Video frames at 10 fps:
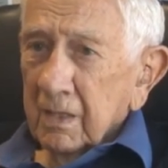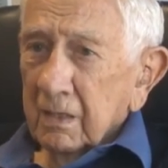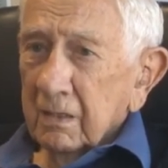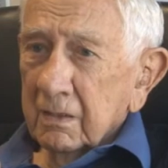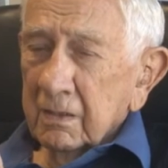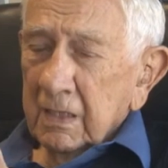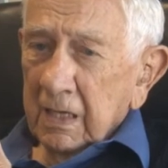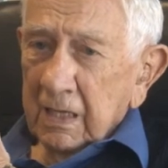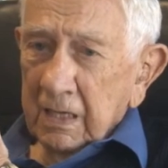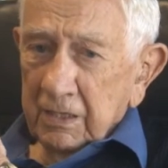Uh, and I
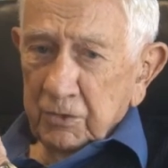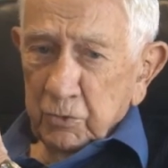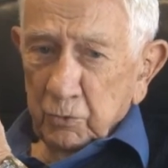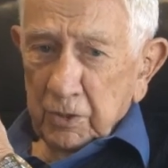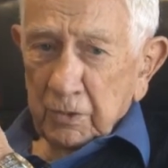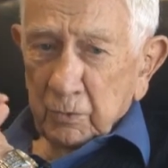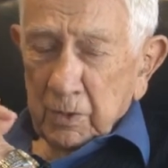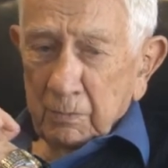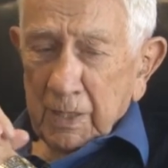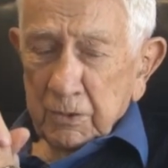had a duty,
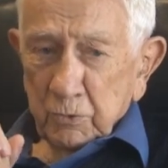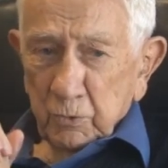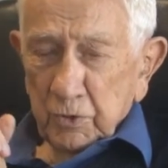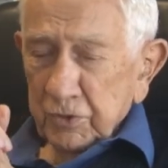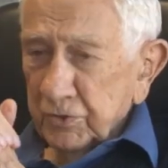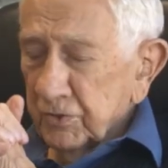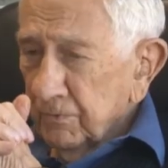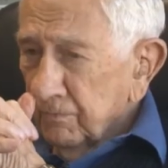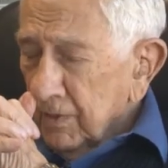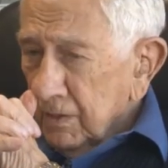one of my duties
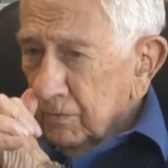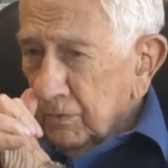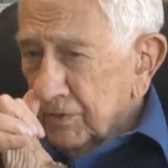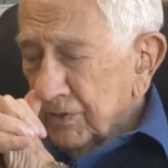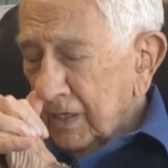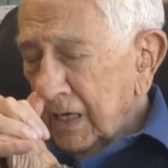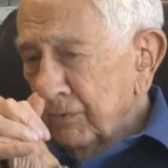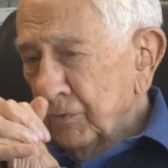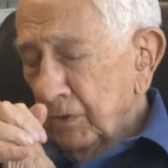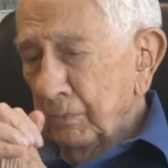was
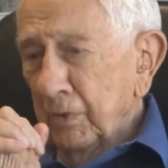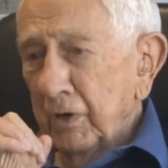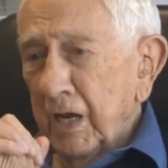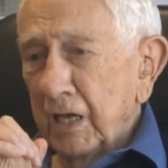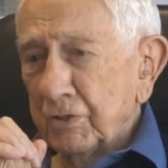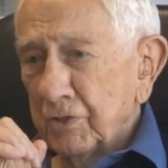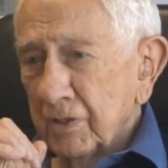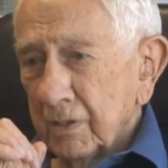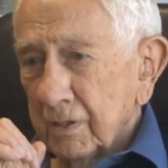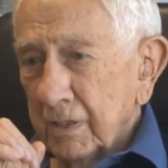after a barrage,
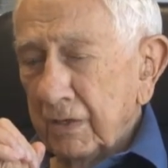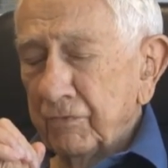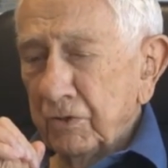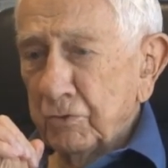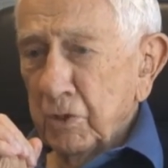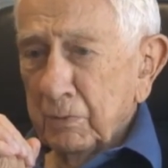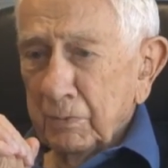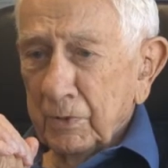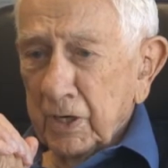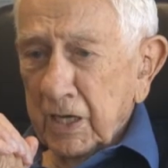after a German
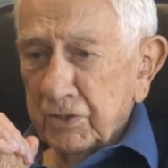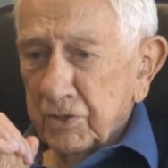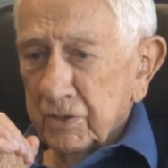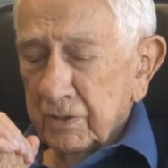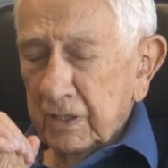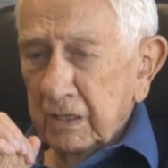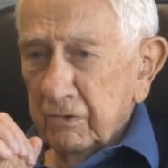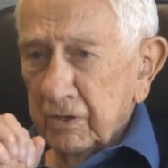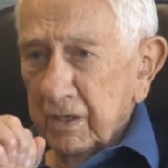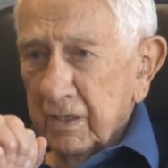barrage of the
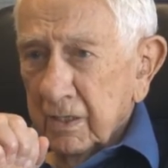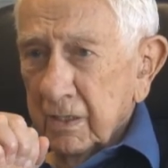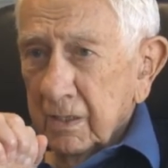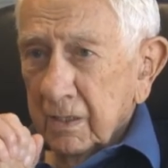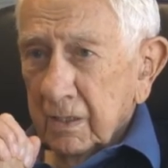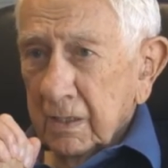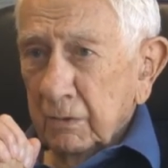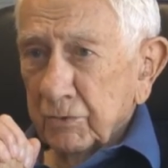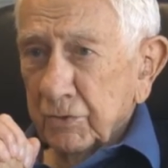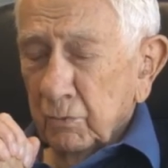area, that
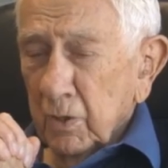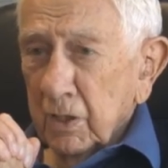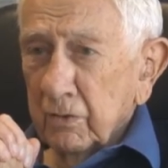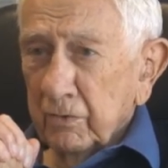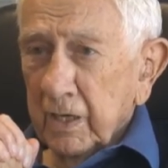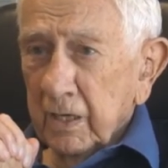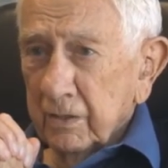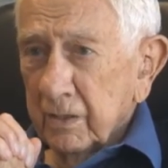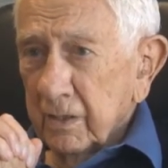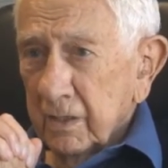was to walk
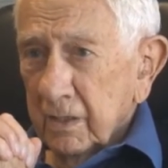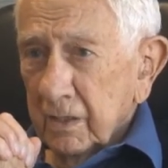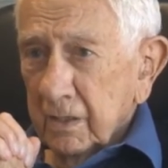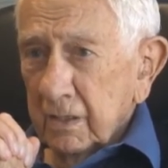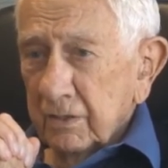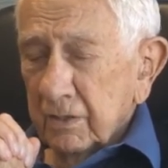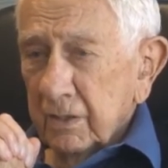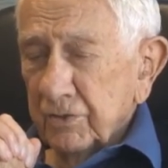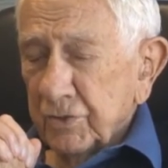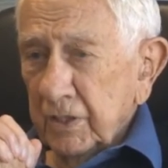around and,
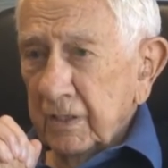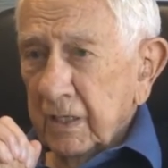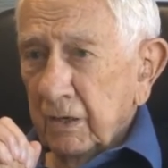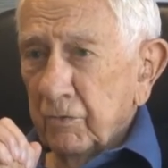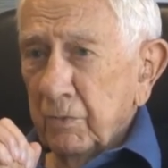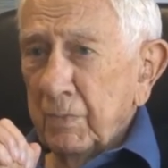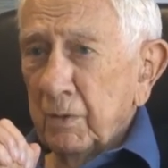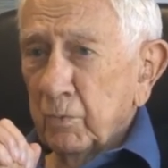and see how the men